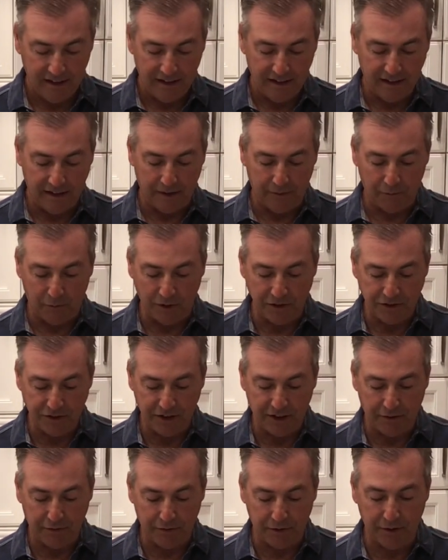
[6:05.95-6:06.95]
Then once you
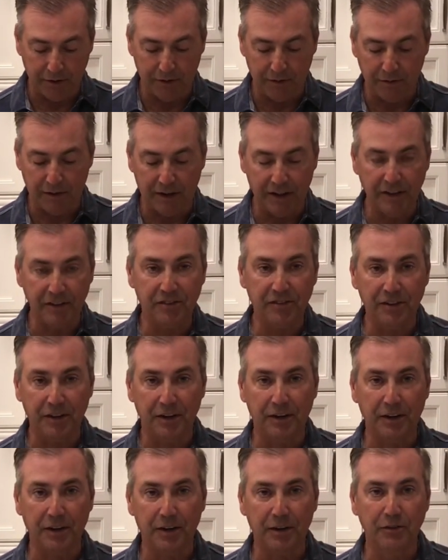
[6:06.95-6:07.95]
have the ice
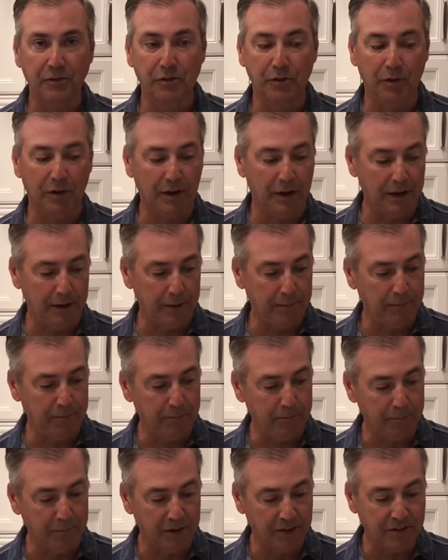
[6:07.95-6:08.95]
and the
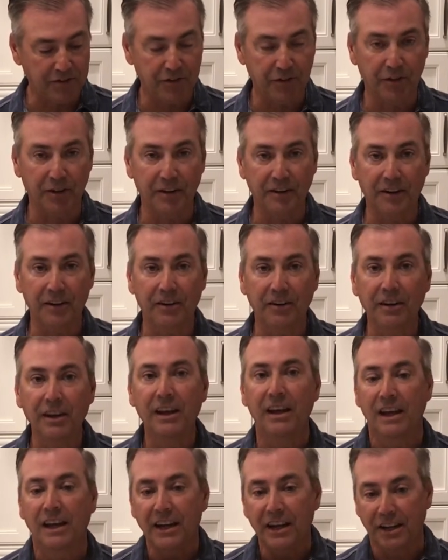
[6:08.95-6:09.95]
mixture in there,
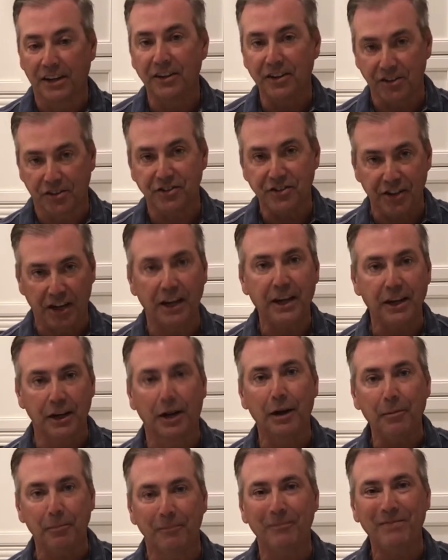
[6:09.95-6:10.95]
you just shake it up.